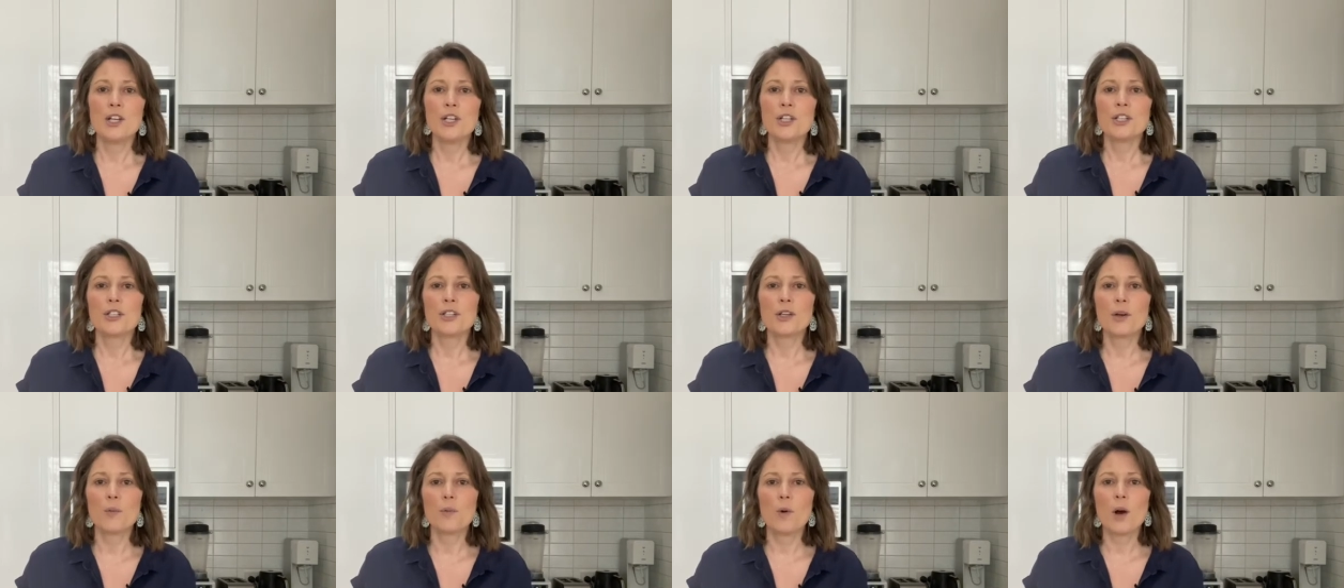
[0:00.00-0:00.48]

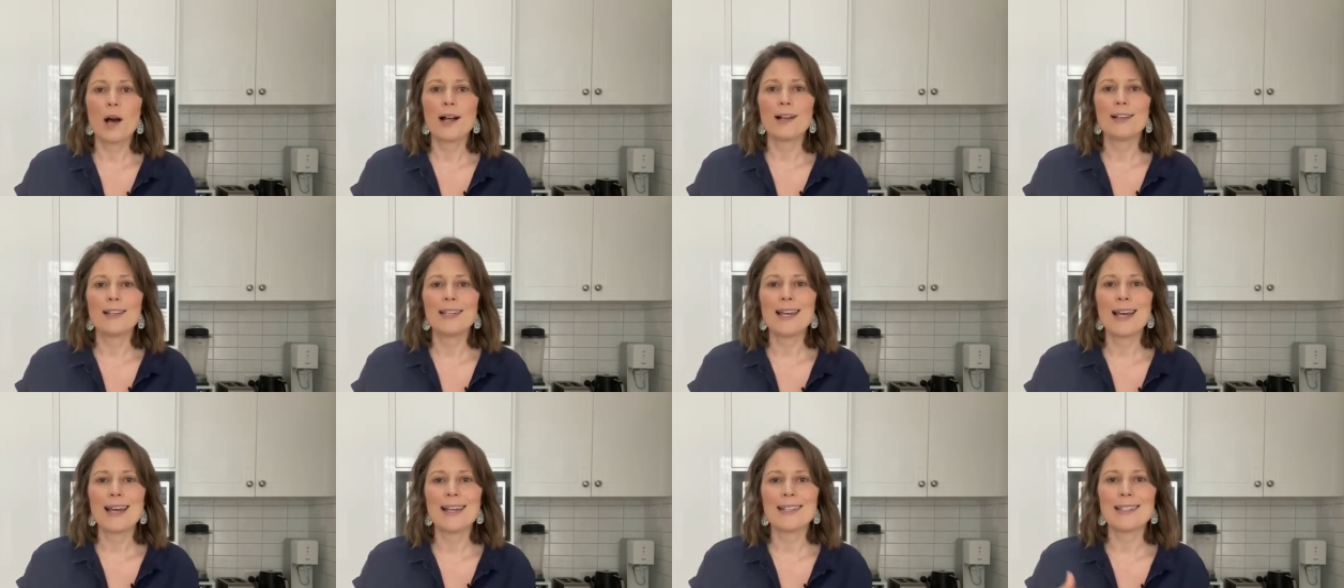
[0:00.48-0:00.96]
So while
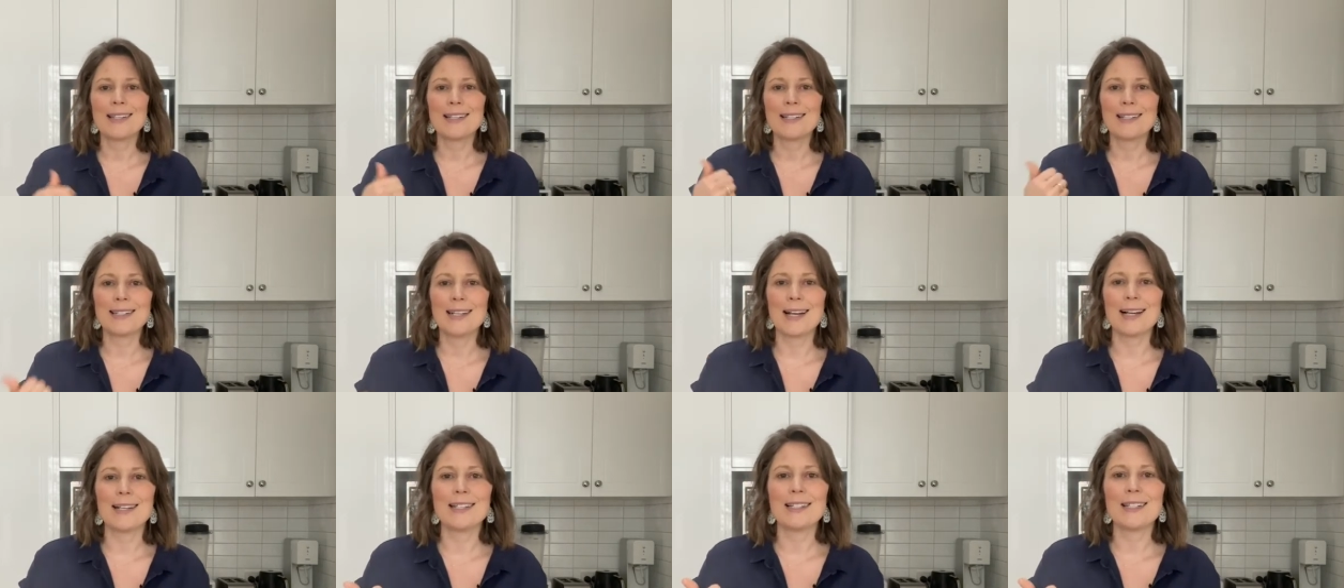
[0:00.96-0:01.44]
yes,
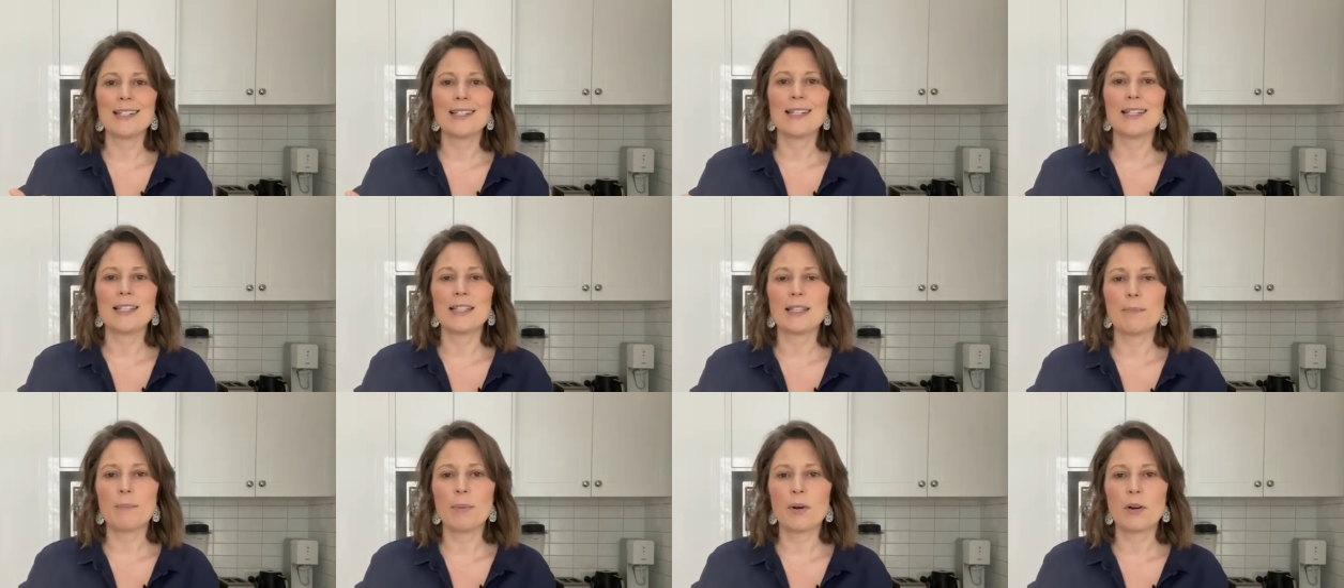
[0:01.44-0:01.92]
it does
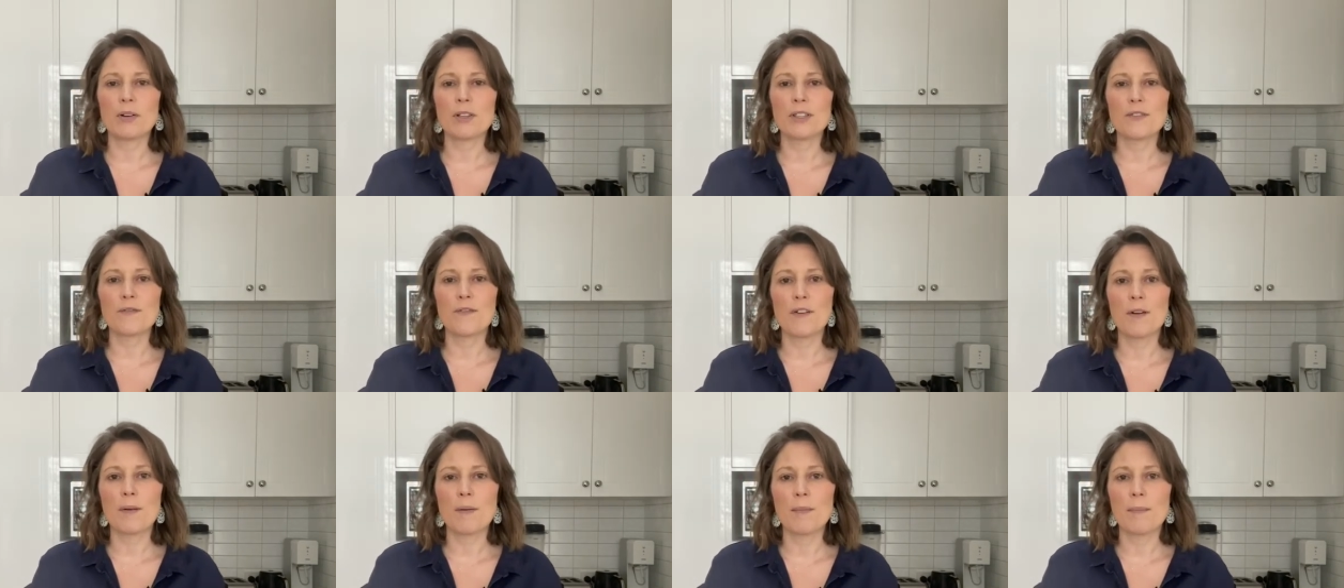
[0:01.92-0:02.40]
tick the box
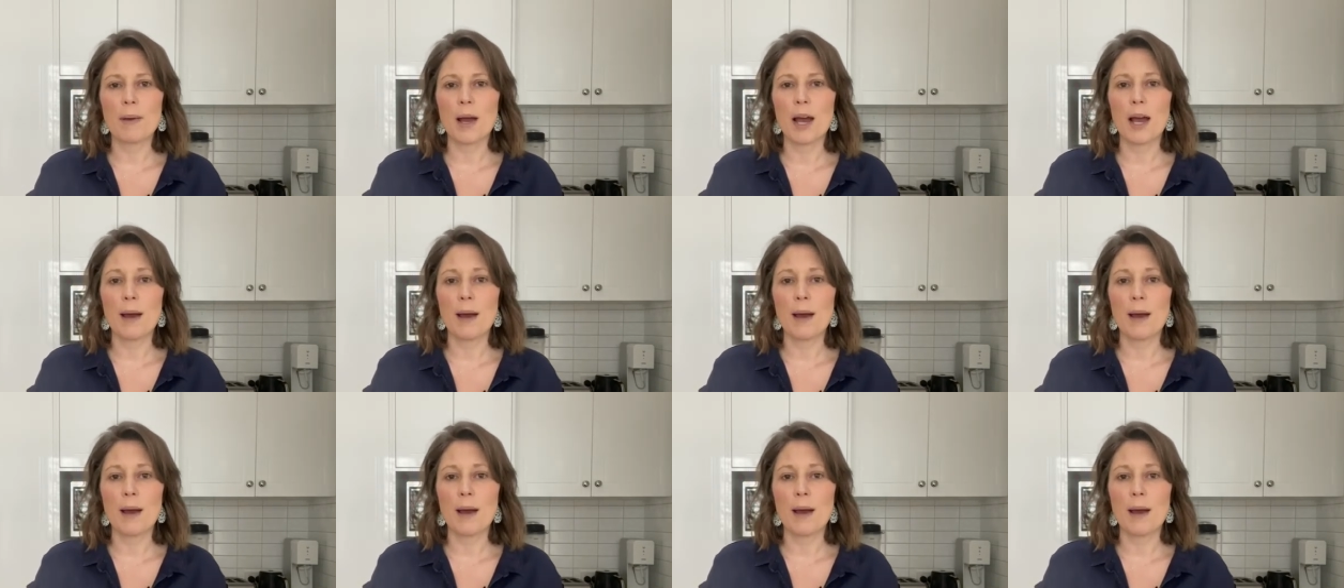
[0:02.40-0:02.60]
from